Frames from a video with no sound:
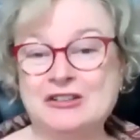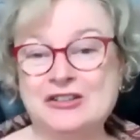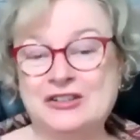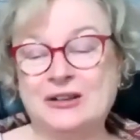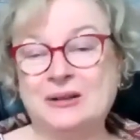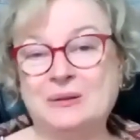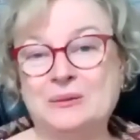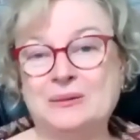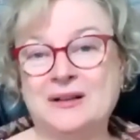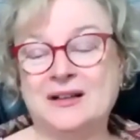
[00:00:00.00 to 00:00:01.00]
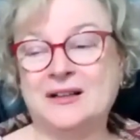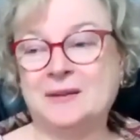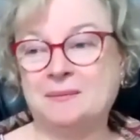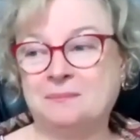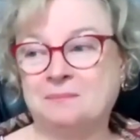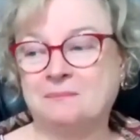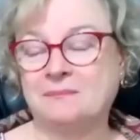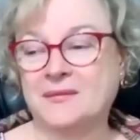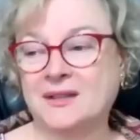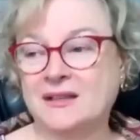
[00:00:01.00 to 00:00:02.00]
So
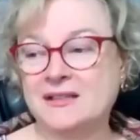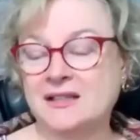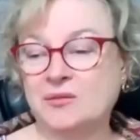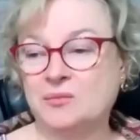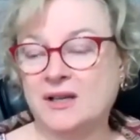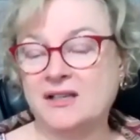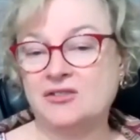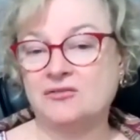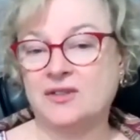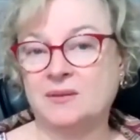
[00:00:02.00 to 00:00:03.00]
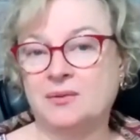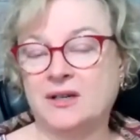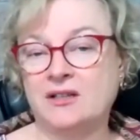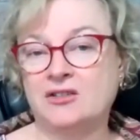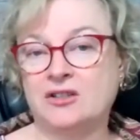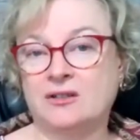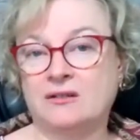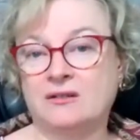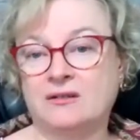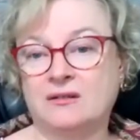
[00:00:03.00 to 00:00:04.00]
it's like, where's your vibration?
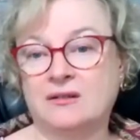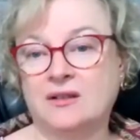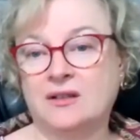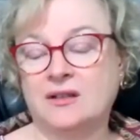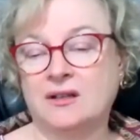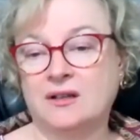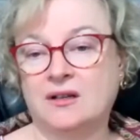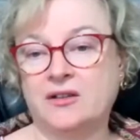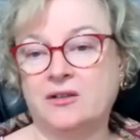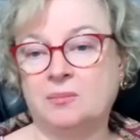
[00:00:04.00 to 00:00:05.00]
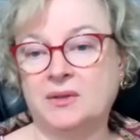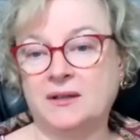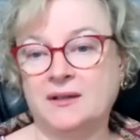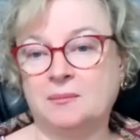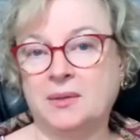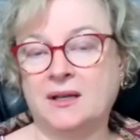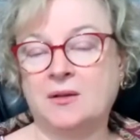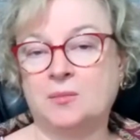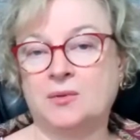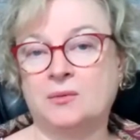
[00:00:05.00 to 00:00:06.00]
Are you being
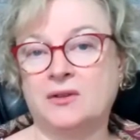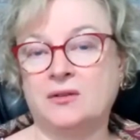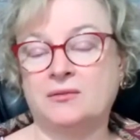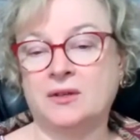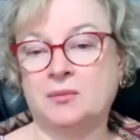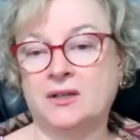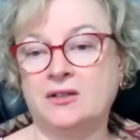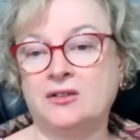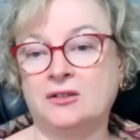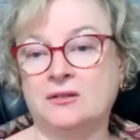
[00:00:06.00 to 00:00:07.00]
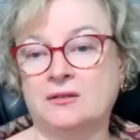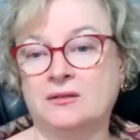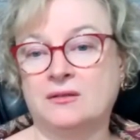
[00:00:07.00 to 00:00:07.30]
impeccable with your vibration?